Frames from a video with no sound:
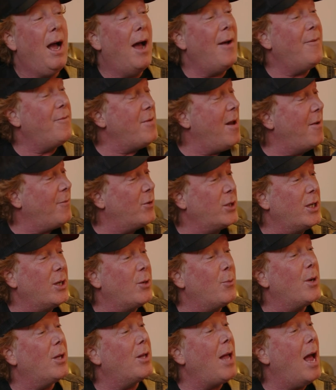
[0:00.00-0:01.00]
I've never seen
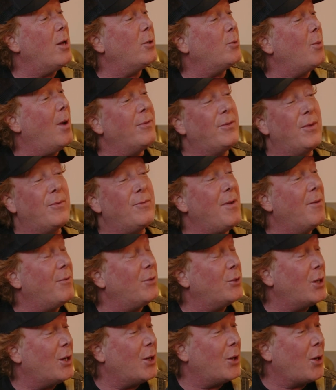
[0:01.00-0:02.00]
a Real Housewives. I've
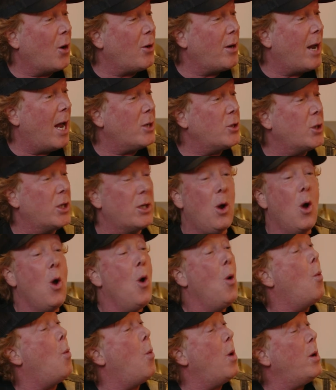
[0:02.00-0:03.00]
never seen a Kardashian.
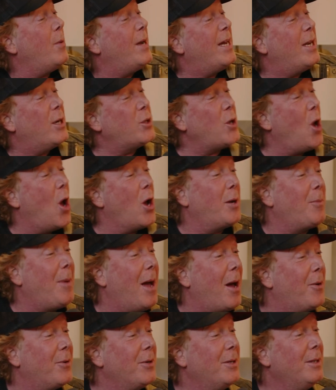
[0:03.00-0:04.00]
What are we going to talk
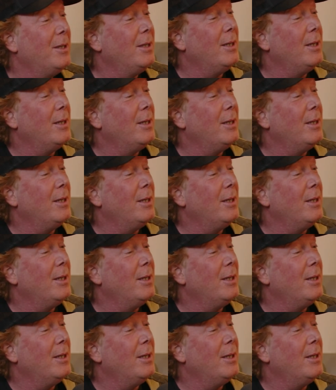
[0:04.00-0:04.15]
about?